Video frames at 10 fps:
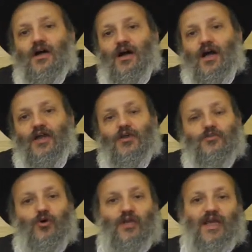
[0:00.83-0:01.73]
Hi,
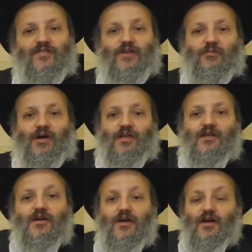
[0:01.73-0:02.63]
good morning
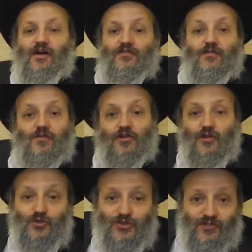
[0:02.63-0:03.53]
everybody, from
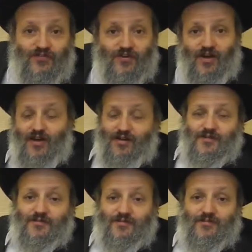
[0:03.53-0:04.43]
close and far,
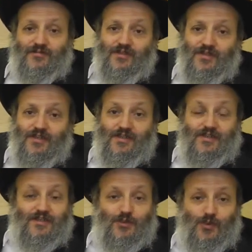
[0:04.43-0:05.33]

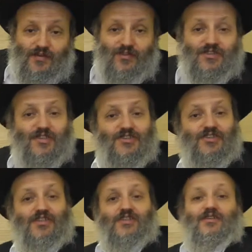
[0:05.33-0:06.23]
whoever is
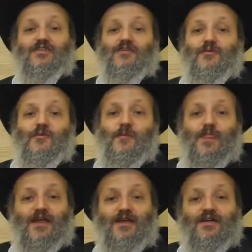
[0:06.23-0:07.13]
listening.
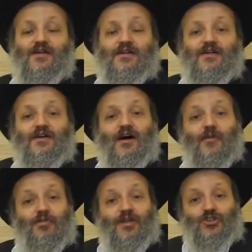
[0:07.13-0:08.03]

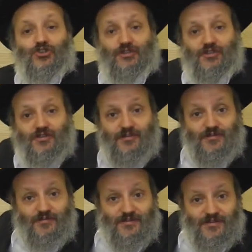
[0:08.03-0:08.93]
A pleasure
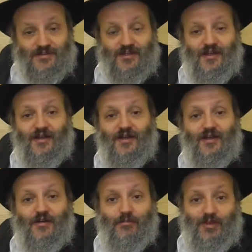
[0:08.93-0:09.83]

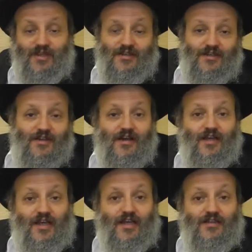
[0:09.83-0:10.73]
being
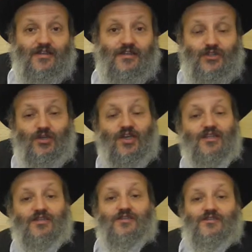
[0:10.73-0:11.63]
again
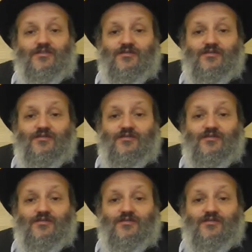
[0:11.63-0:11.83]
together.